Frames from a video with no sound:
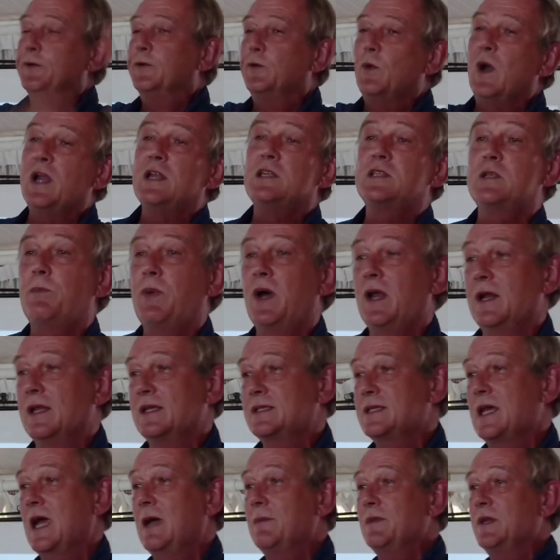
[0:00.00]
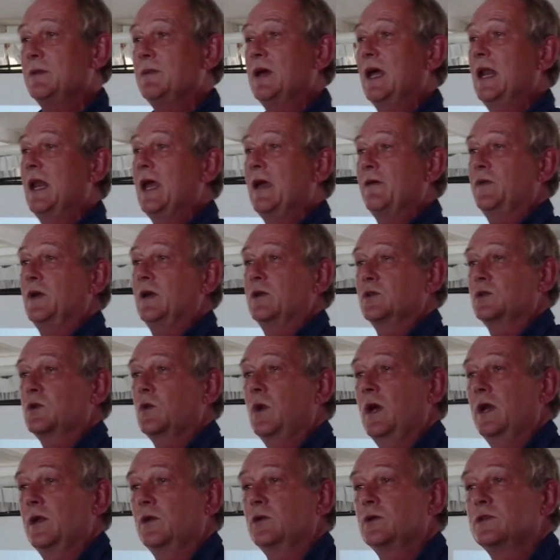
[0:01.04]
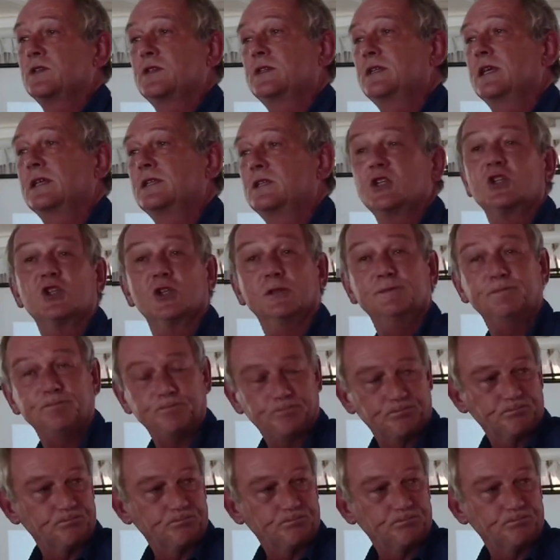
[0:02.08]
once upon a time in my life, I was quite a good statistician.